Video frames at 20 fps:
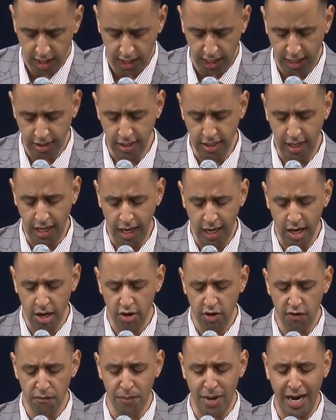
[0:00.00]
And the heir
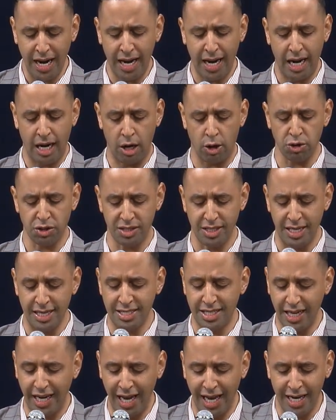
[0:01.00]
of my house
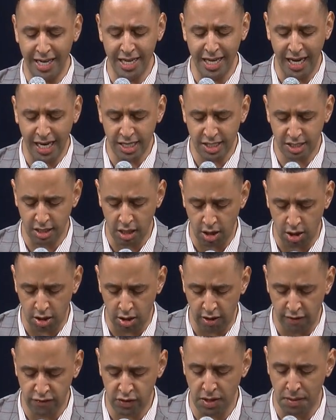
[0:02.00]
is Eliezer
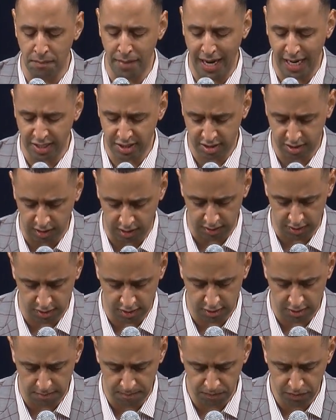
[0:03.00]
of
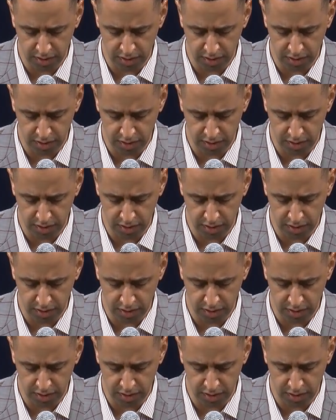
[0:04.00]
Damascus.